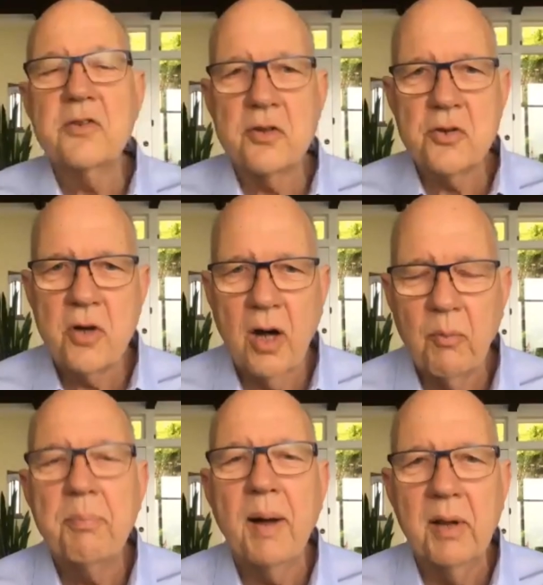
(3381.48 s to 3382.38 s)
just start
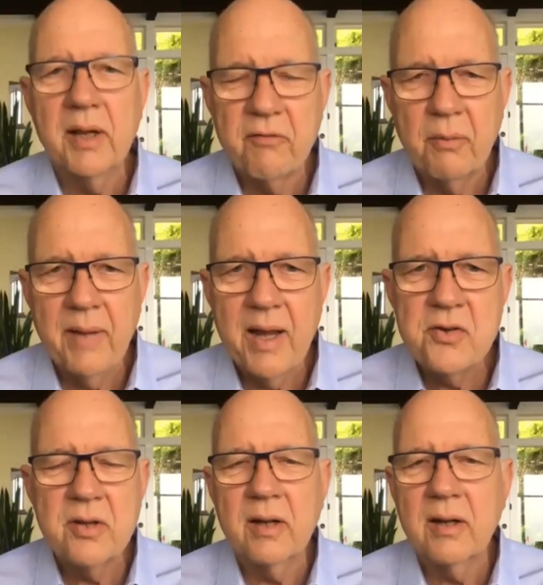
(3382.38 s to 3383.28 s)
with public
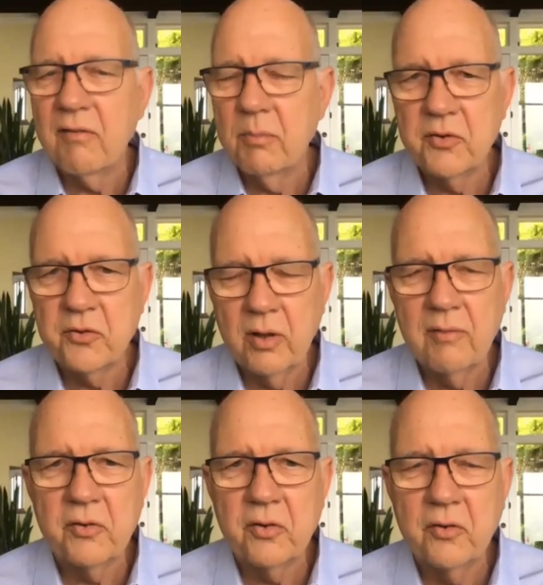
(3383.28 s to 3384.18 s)
information and government
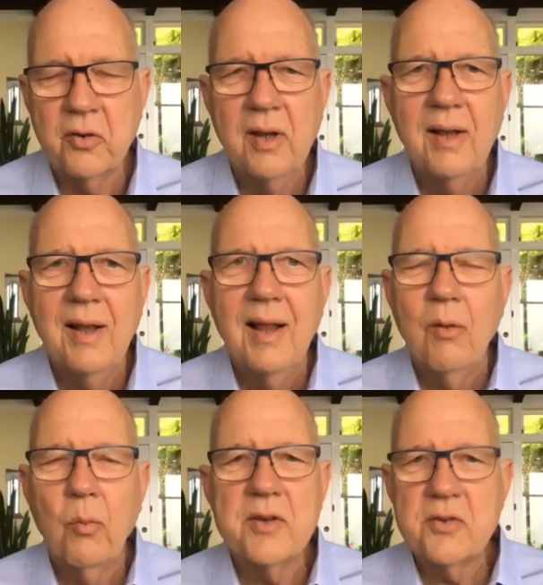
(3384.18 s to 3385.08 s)
services,
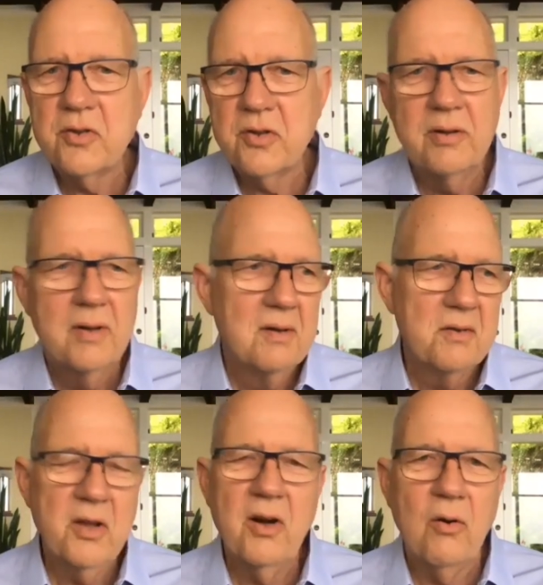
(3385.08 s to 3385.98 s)
which,
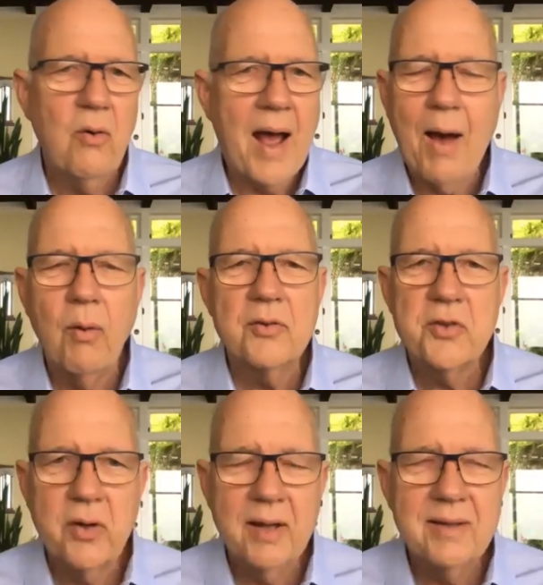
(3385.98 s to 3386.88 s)
you know, how else
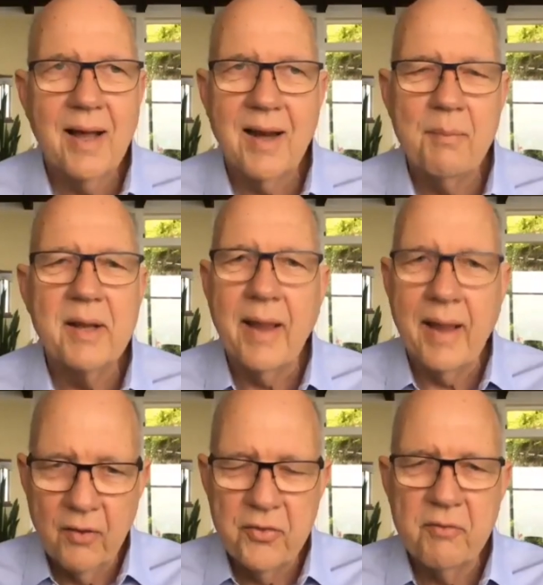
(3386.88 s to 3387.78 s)
you get that? I mean, the
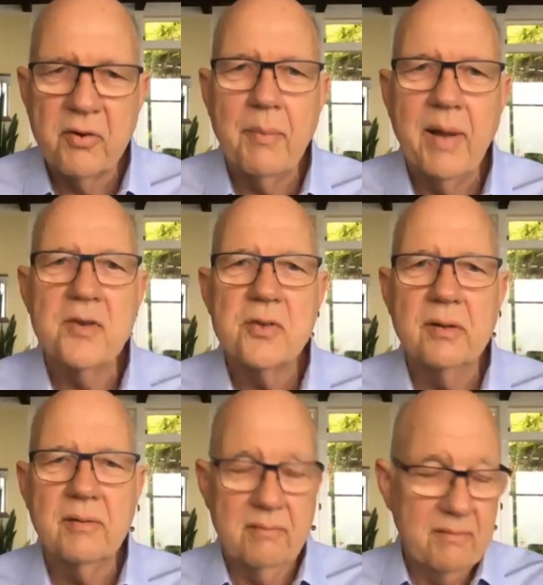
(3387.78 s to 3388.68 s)
health
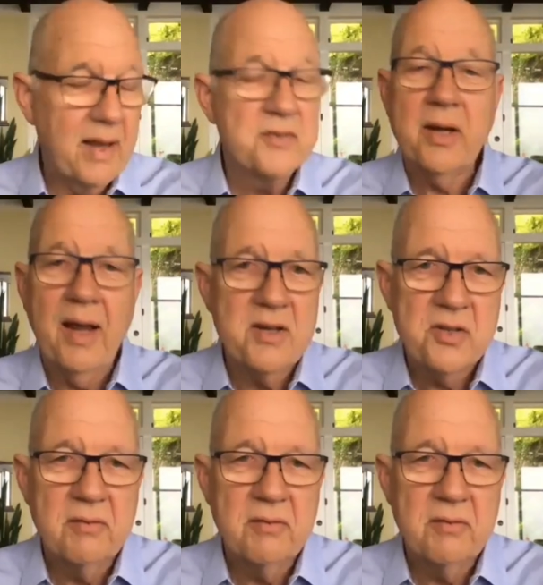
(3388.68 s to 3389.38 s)
information, education,